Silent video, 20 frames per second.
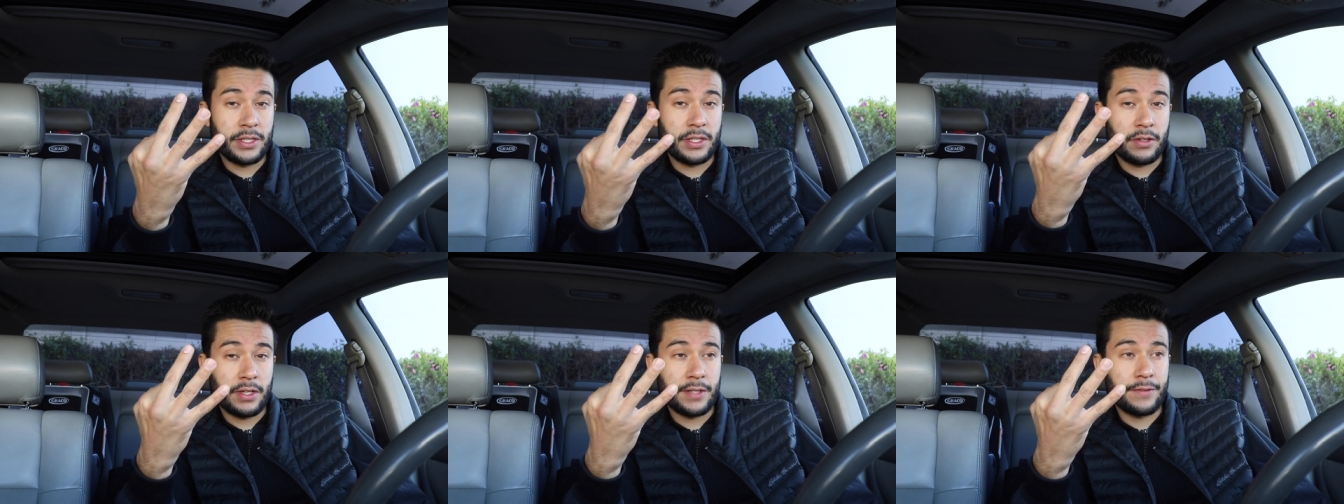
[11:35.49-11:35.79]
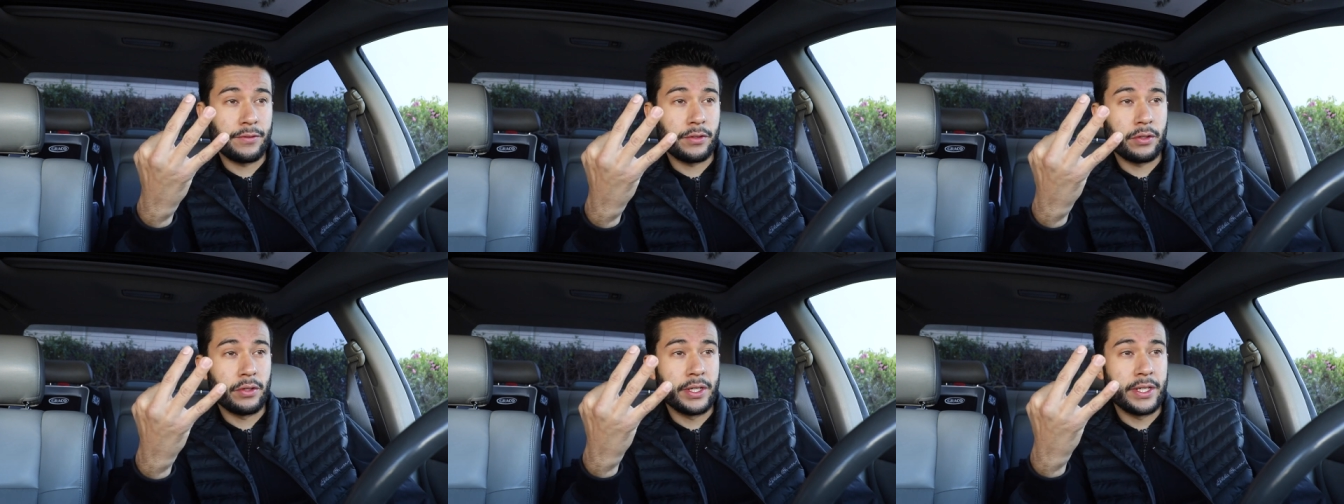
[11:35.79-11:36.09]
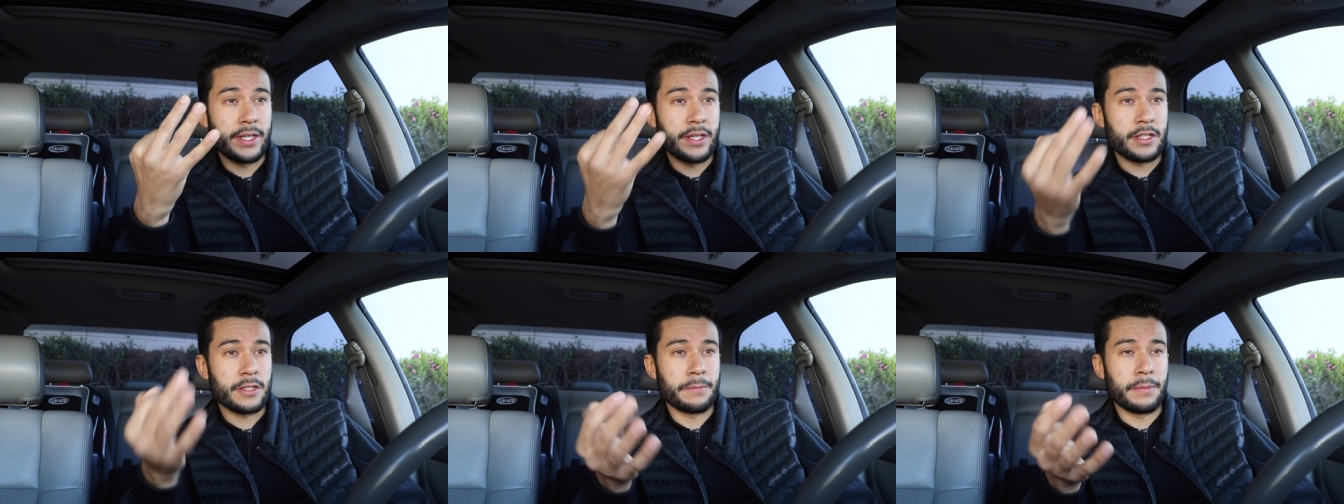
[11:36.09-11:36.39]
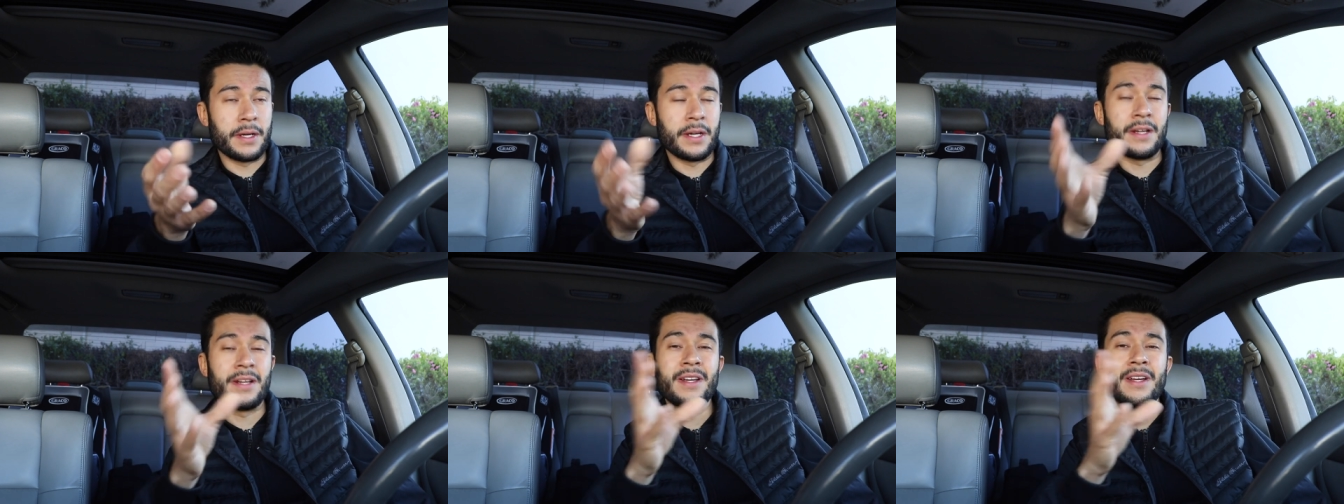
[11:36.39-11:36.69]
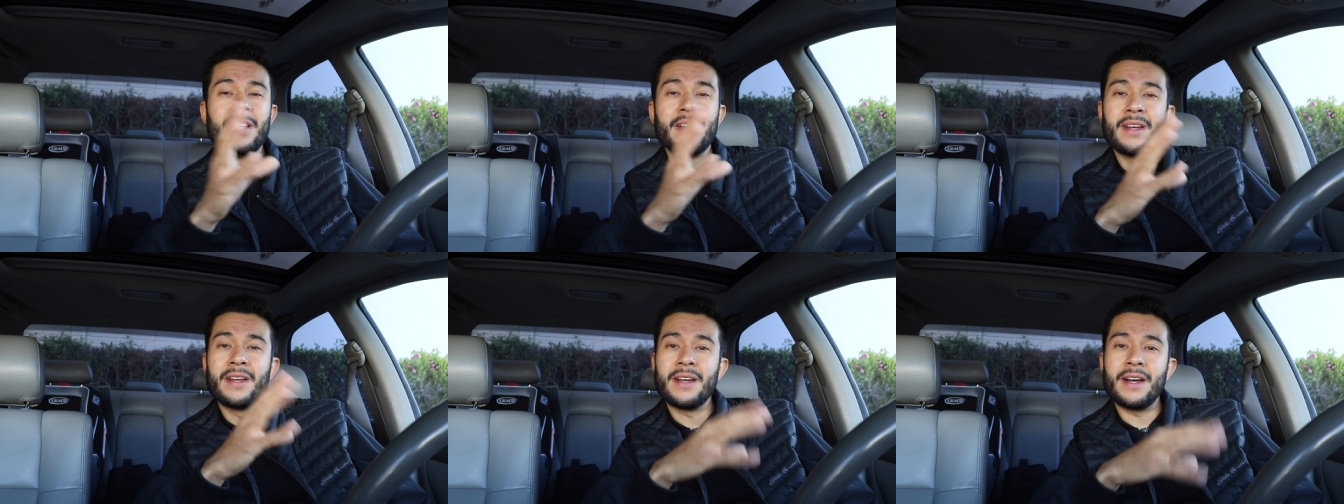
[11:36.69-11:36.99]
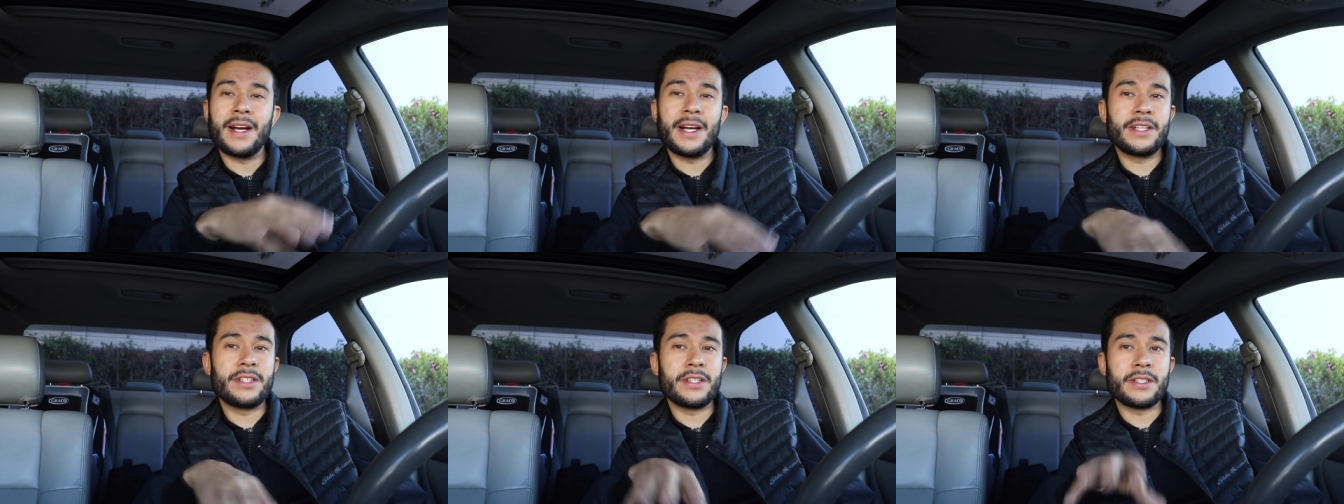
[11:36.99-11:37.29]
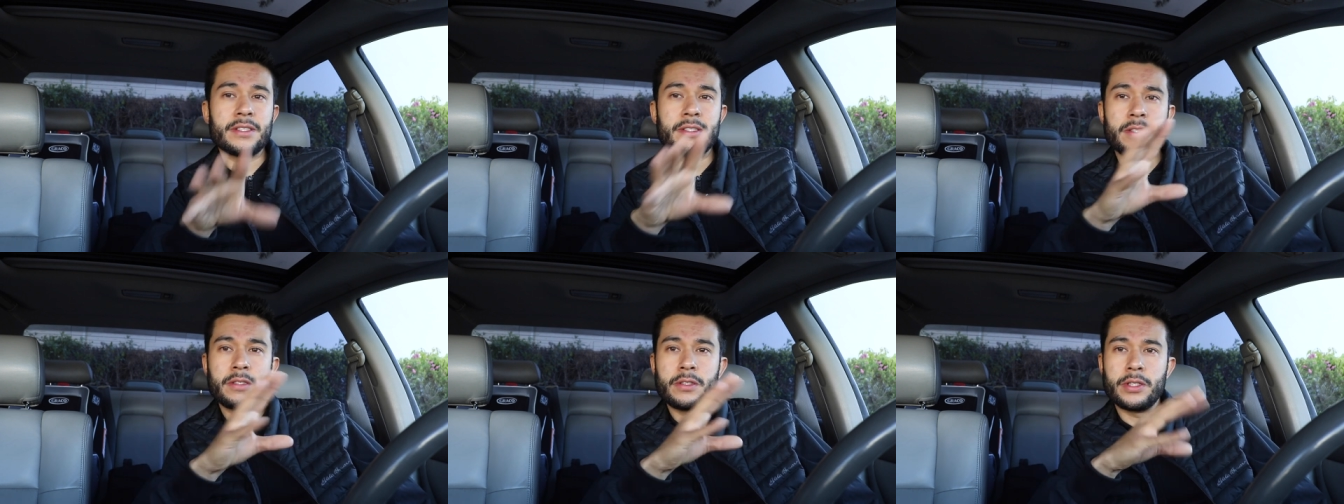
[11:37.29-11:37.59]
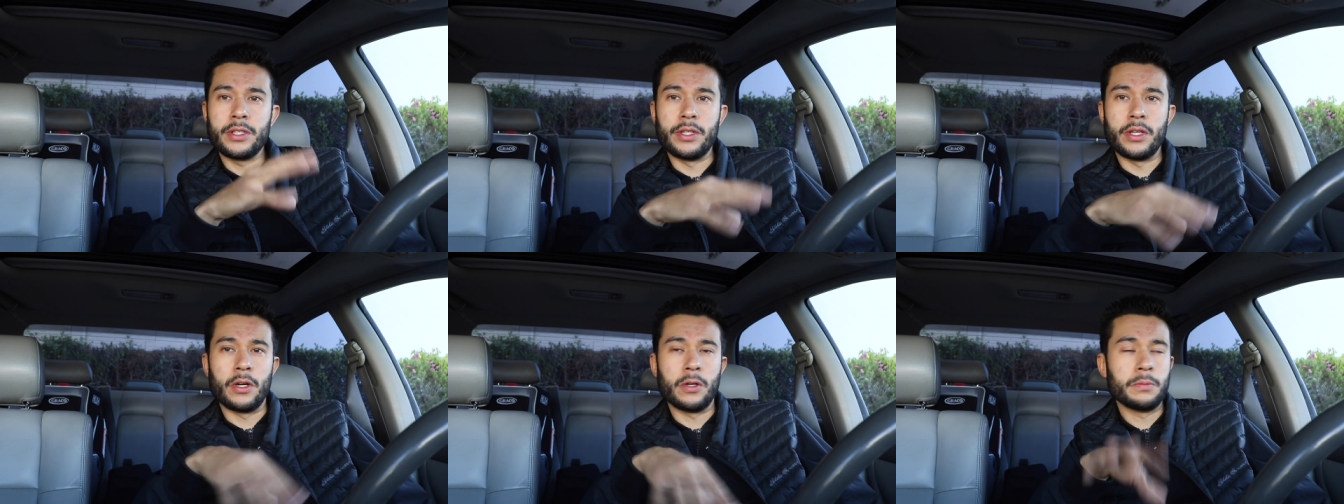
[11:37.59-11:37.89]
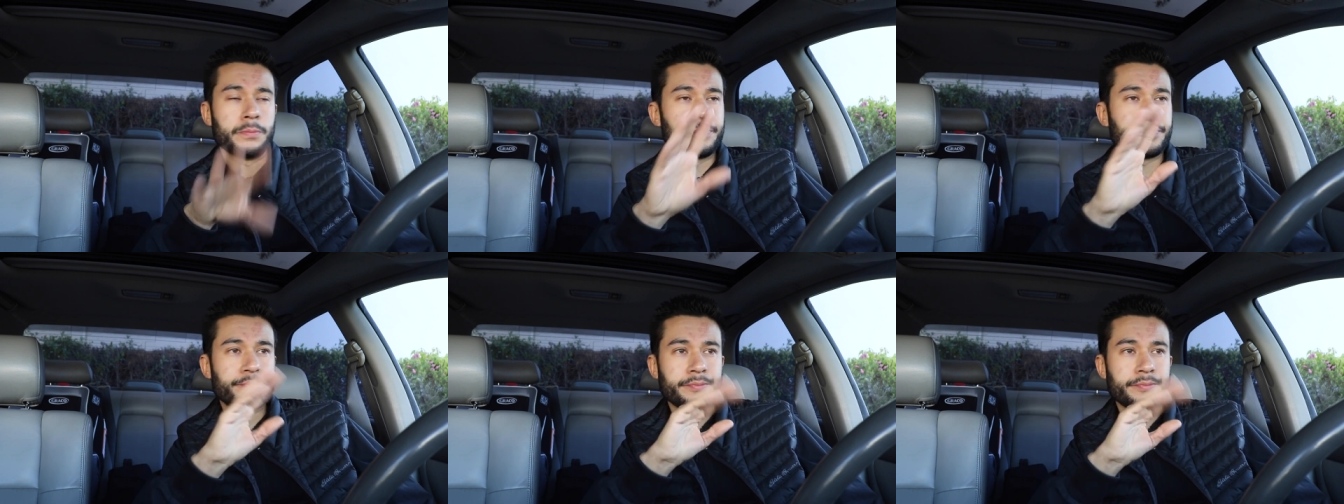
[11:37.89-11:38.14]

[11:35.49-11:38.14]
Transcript: cigarettes for three years, but I just, you know,